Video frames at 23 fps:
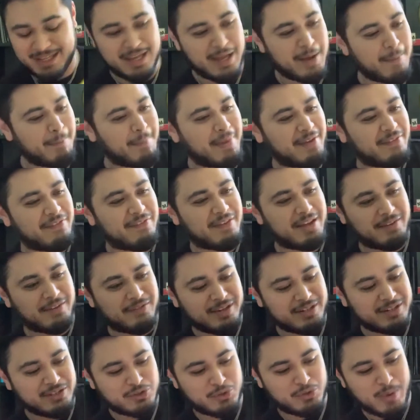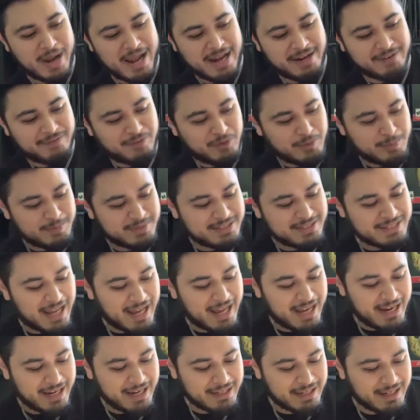My favorite track from
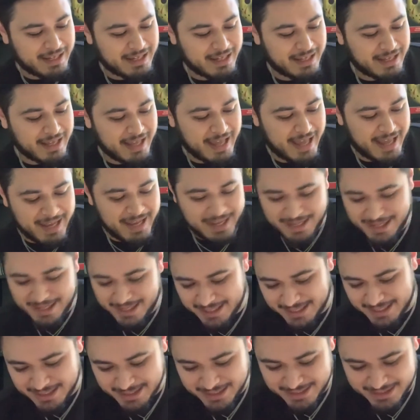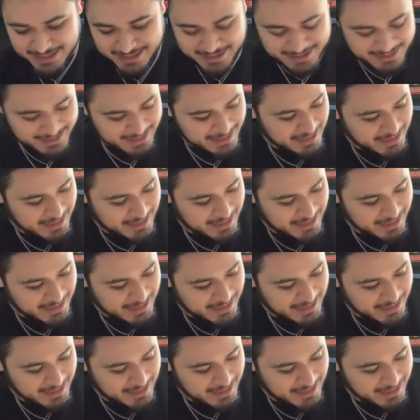side A is